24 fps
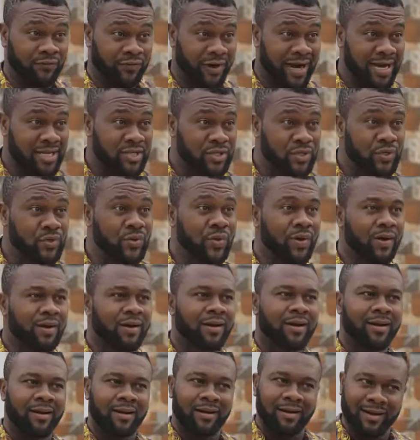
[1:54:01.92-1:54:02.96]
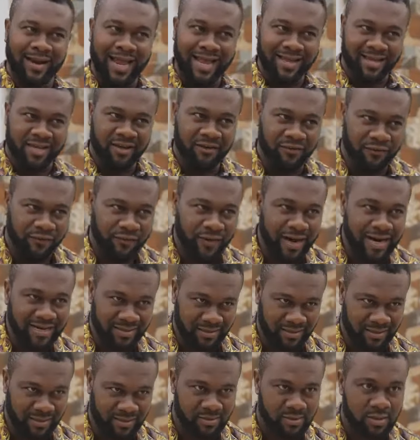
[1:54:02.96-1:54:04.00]
advise you like a
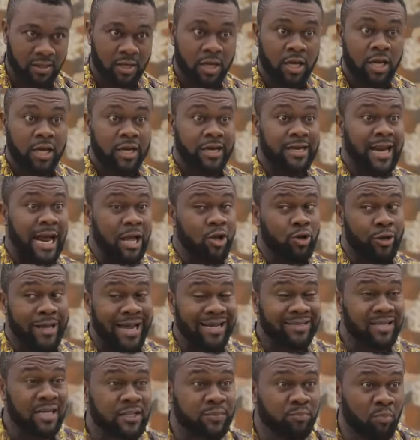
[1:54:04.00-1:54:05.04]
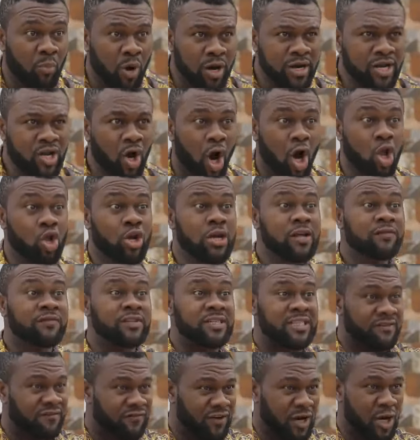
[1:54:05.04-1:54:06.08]
friend. Either you get his money or you
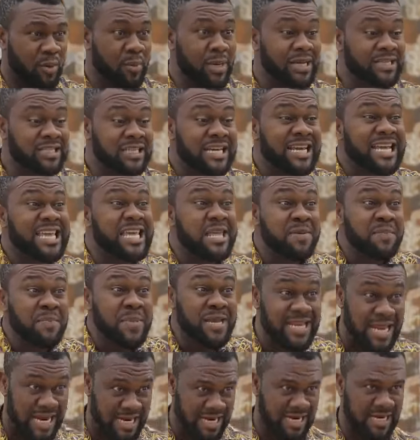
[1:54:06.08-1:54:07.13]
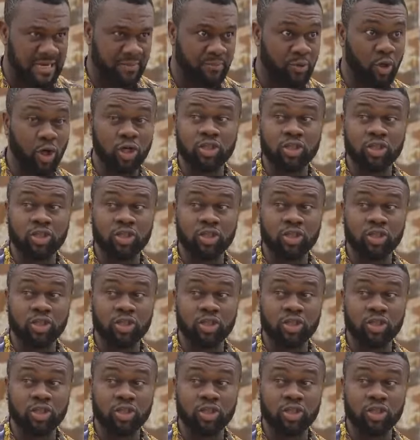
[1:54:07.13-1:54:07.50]
leave this environment immediately.